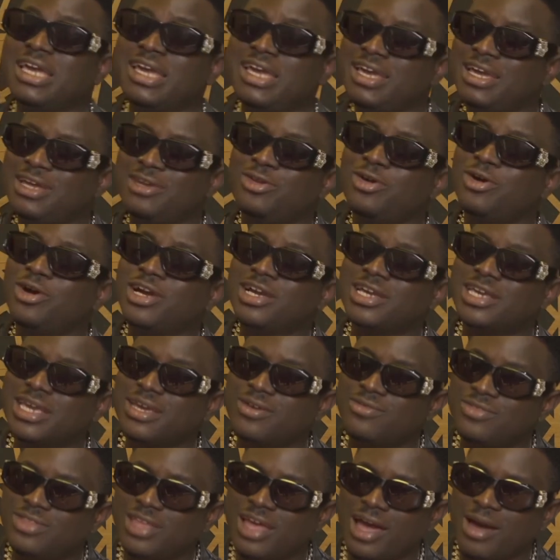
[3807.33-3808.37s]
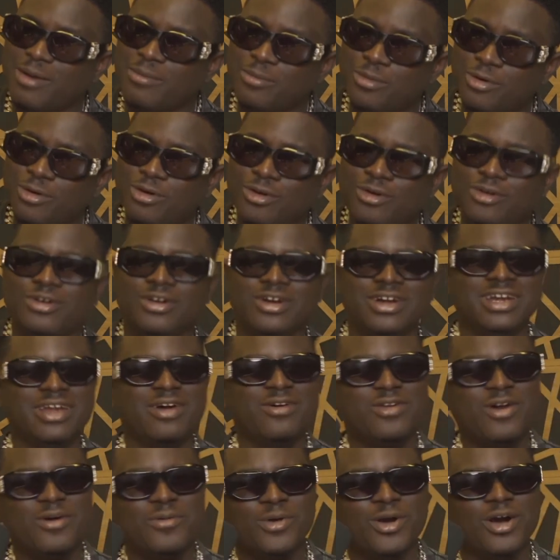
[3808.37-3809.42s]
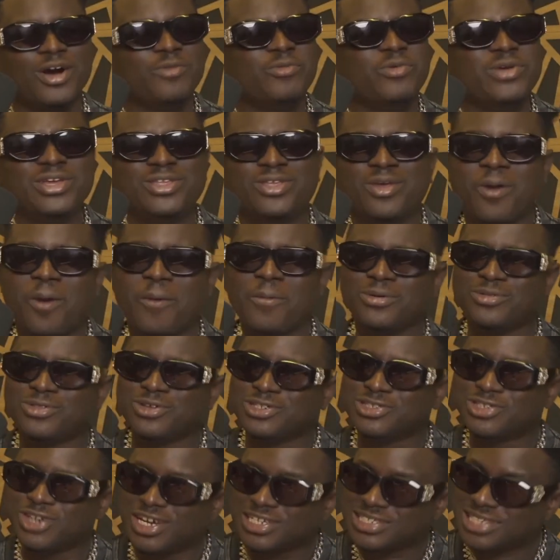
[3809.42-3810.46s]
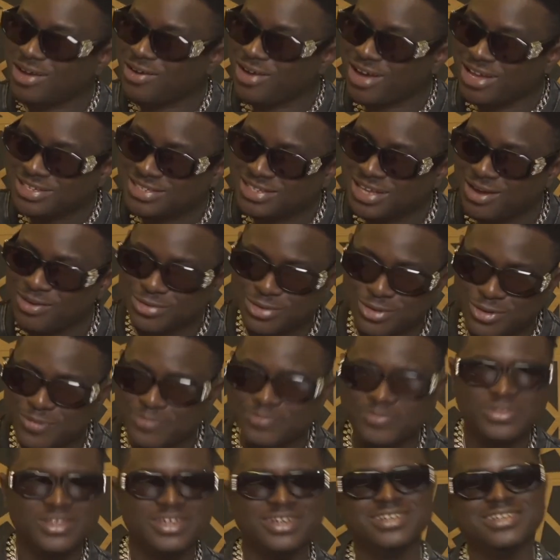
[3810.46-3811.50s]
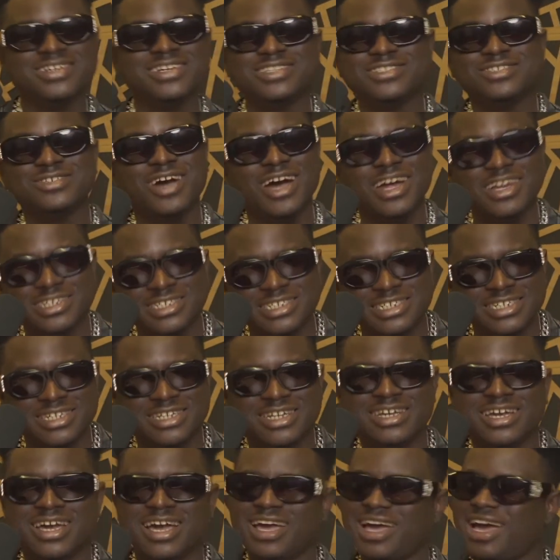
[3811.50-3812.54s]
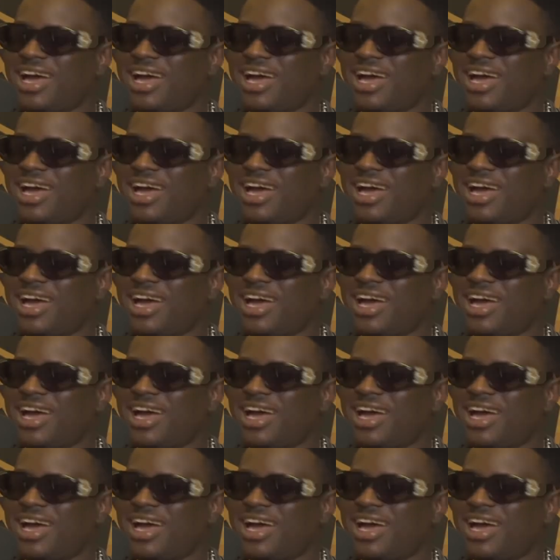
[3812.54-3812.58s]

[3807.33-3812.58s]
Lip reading: don't give them more, they will not go. We need to trust ourselves. This country